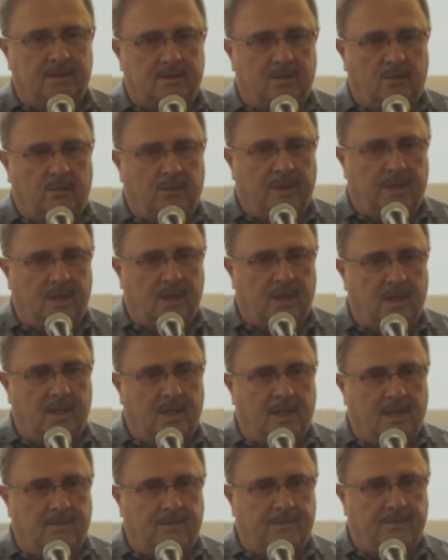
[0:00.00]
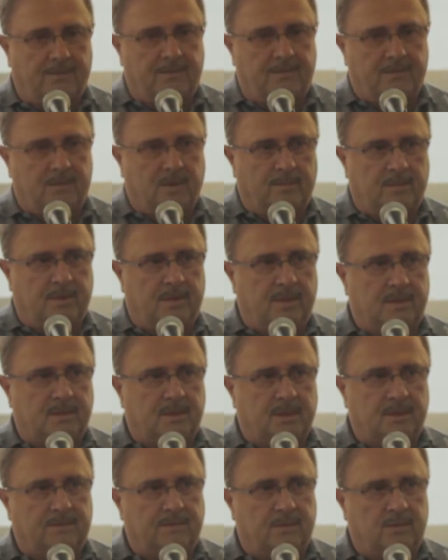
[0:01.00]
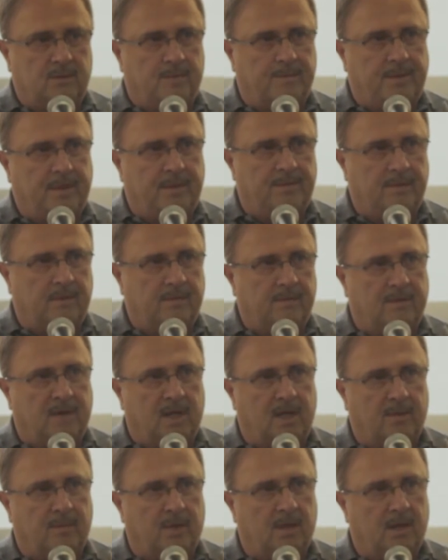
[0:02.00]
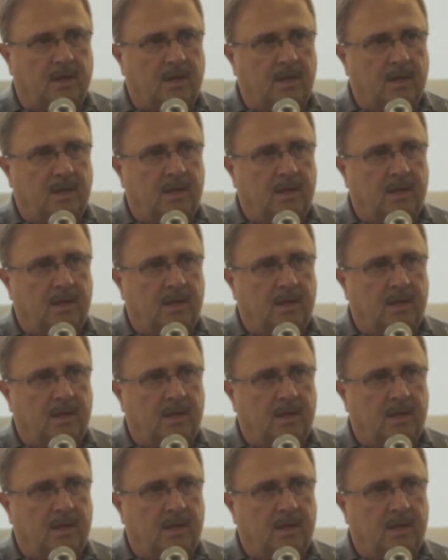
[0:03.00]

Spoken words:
so we can have some of these things for the people of Vinemont.